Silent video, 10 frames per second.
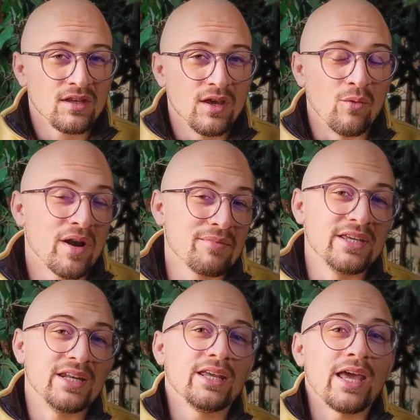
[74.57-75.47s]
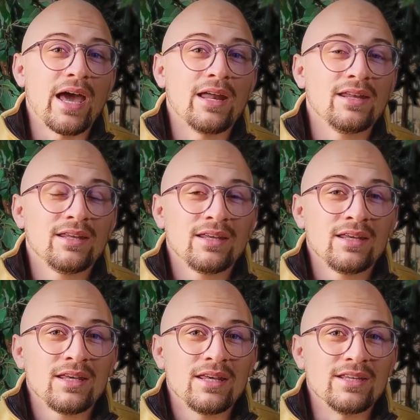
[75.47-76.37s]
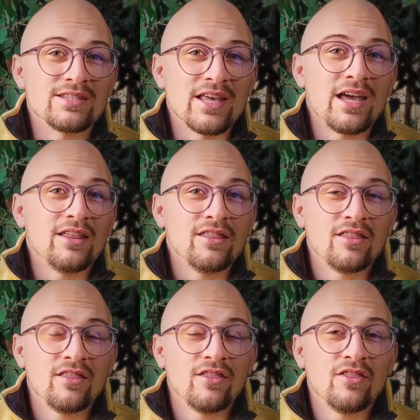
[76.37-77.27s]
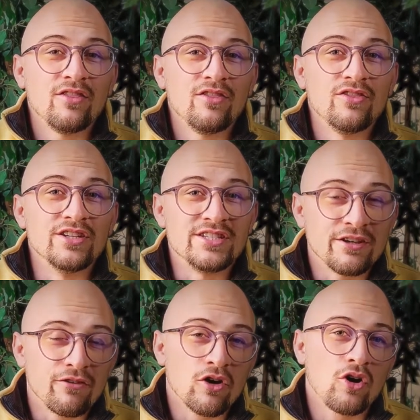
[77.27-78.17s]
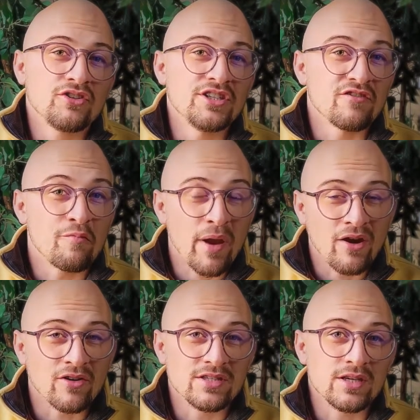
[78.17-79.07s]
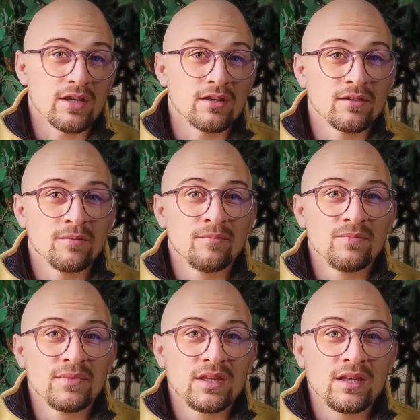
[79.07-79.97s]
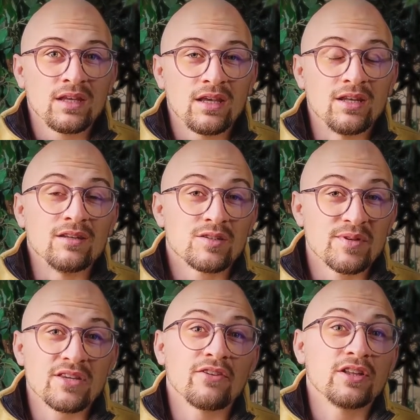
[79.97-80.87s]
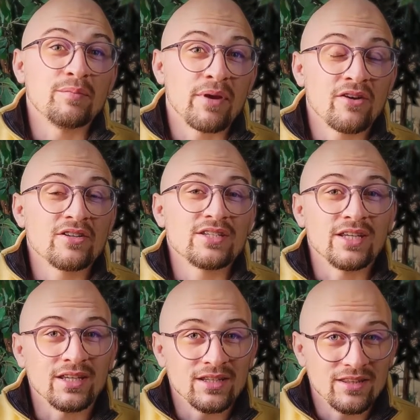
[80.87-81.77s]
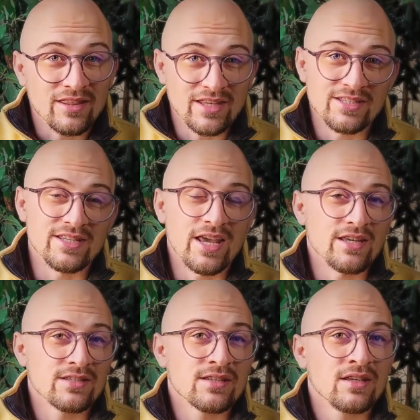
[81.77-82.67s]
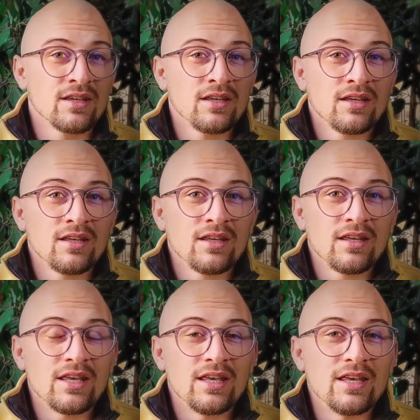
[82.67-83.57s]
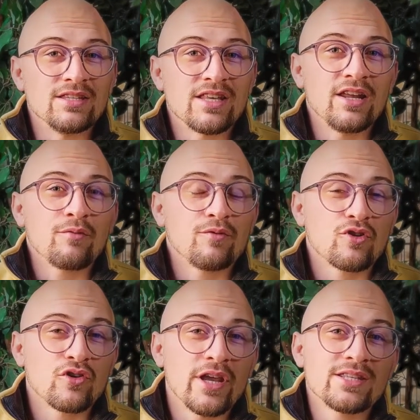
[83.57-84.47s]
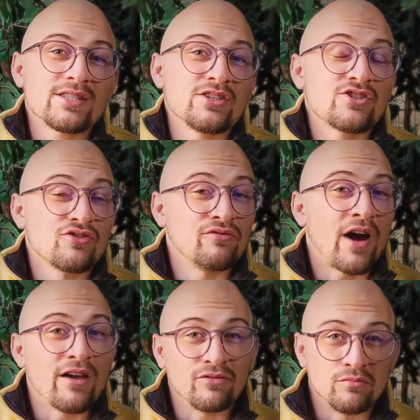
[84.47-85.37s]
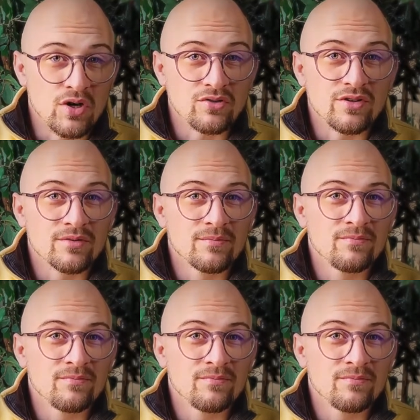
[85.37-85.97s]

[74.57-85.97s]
And what I'm getting at is that the difficulties of parenting, and specifically parenting these days, is that it creates this survival mode.